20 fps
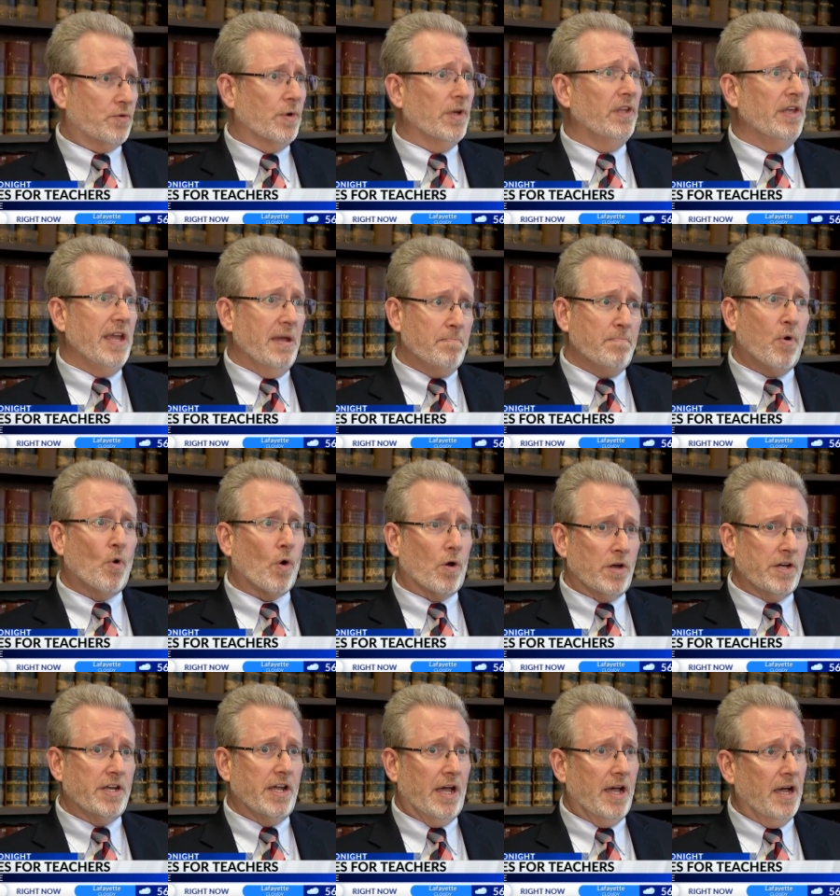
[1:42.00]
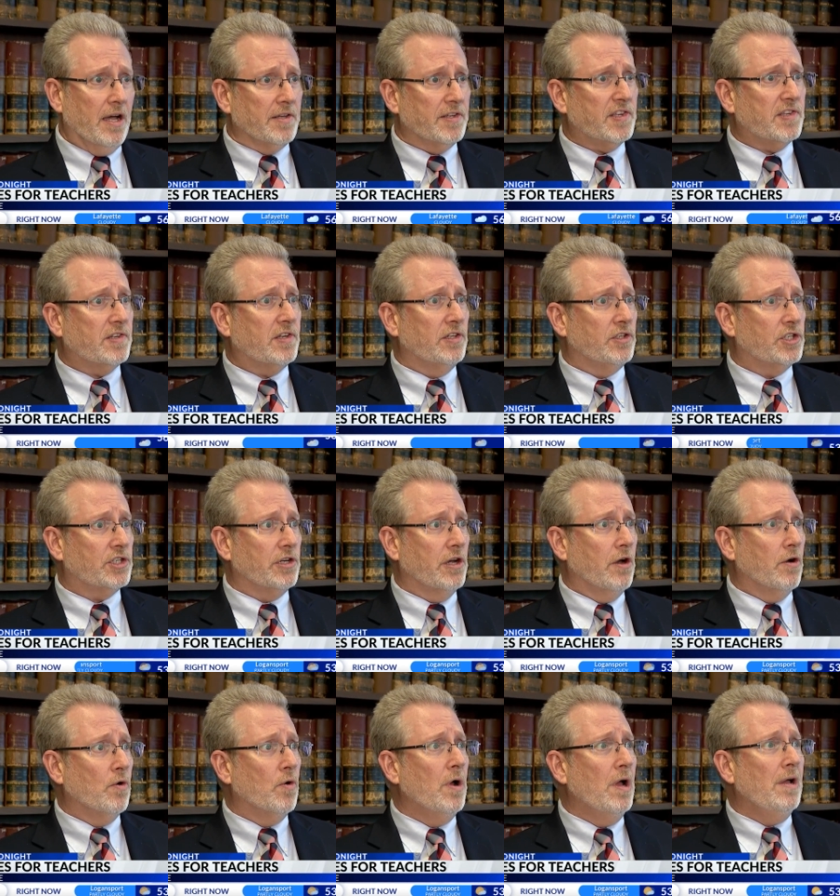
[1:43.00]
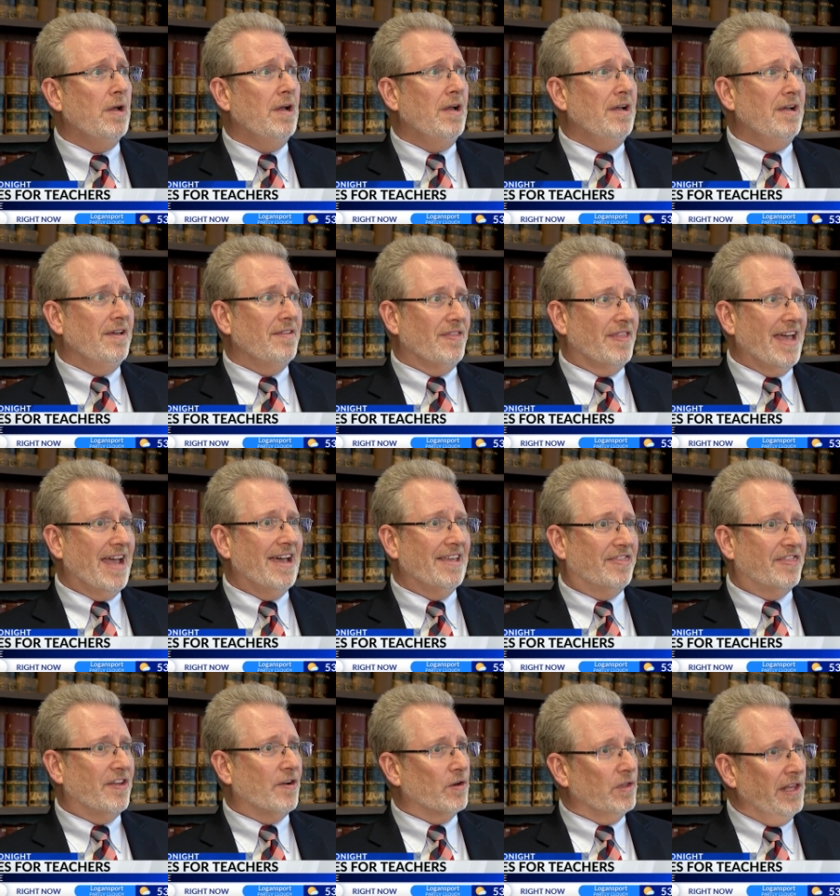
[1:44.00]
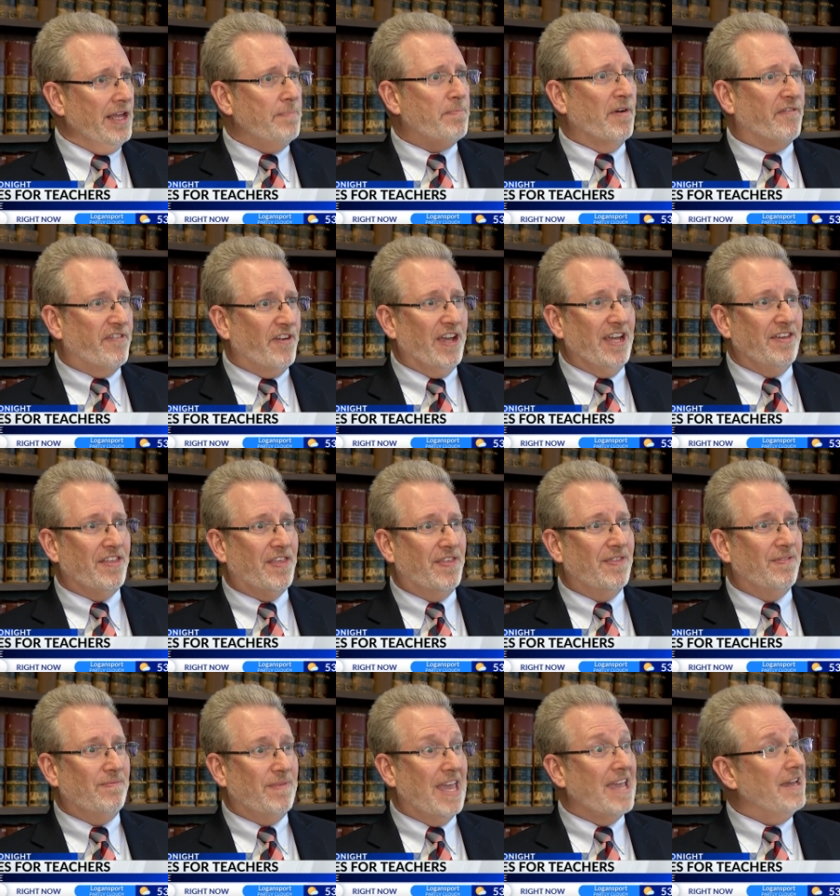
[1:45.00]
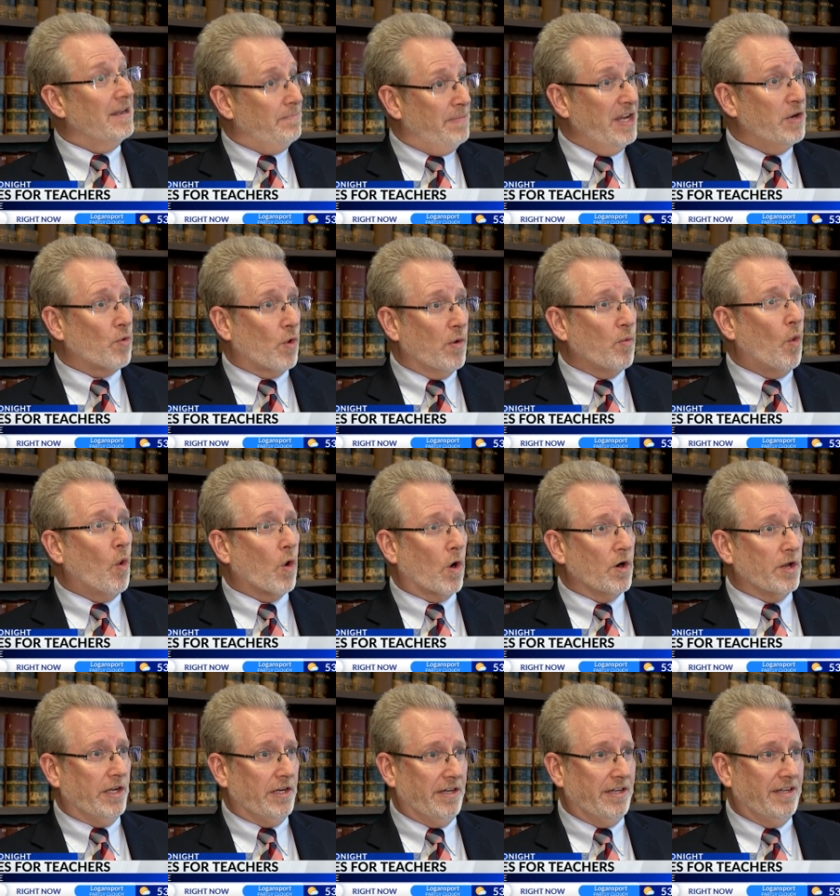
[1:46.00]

really important to us to show that their leap of faith can be rewarded.